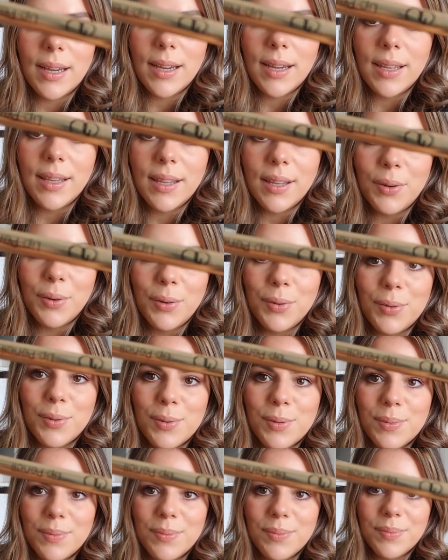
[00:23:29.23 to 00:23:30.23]
cannot
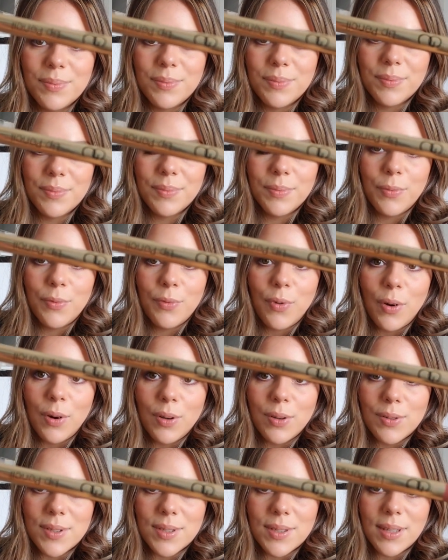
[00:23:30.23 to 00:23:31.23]

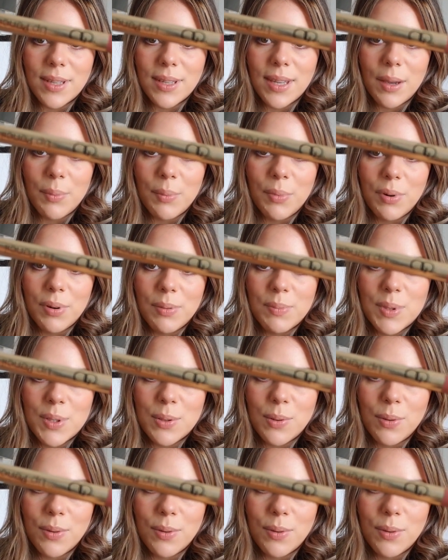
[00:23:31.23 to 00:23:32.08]
focus the cameras.